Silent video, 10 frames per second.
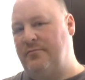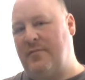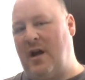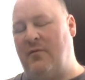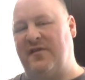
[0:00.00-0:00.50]

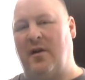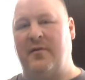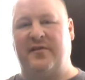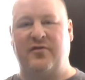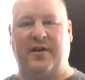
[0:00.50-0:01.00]
I was
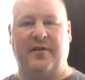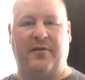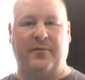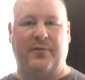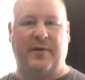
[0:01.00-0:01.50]
always drinking
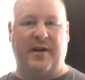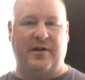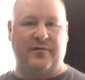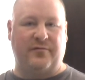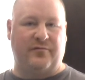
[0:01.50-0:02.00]
through
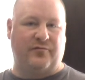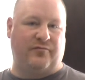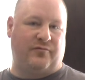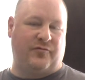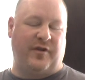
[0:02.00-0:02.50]
a
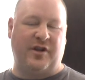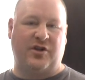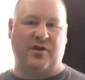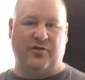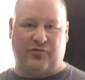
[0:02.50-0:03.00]

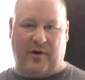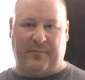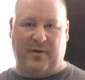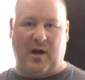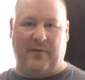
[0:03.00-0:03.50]
traditional
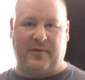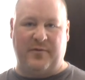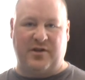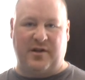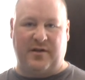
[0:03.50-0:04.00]
drip coffee
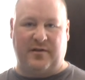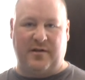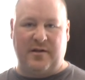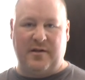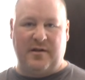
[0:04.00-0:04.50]
machine.
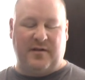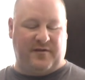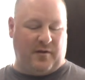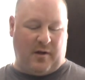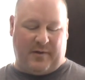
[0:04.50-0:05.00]

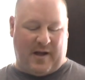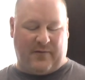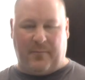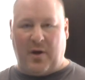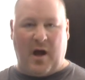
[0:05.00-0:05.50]
So I would have
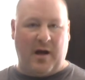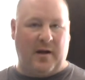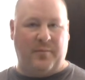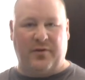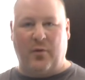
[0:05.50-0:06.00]
a pot,
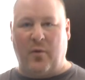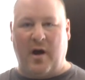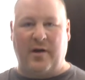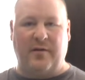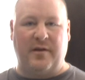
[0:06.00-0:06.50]
I'd put the
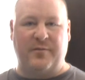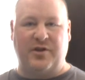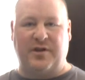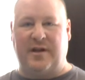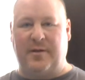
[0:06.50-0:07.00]
water in the
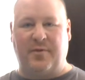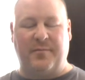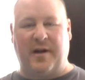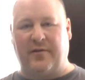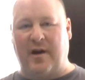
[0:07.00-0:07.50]
machine, put
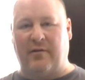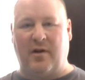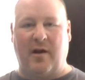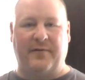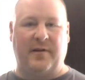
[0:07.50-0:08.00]
my ground
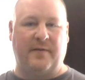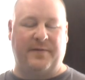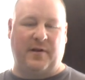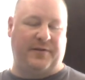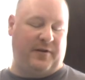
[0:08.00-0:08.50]
coffee in a
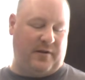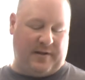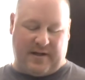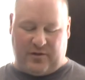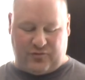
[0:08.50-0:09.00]
filter and
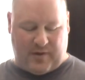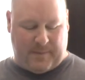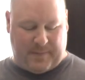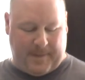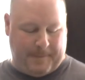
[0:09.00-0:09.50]
let it
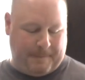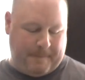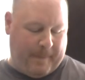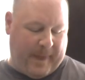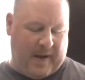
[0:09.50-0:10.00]
drip.
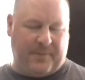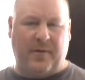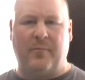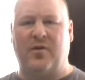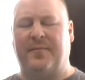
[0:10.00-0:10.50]
And for
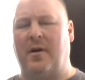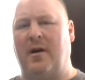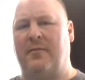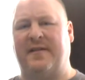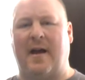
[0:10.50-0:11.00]
the most part
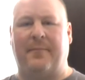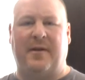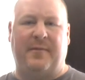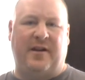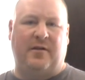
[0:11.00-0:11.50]
I was happy,
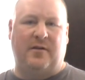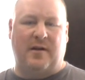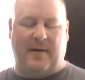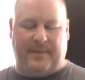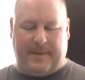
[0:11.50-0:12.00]
it made good
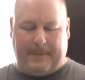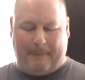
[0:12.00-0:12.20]
coffee.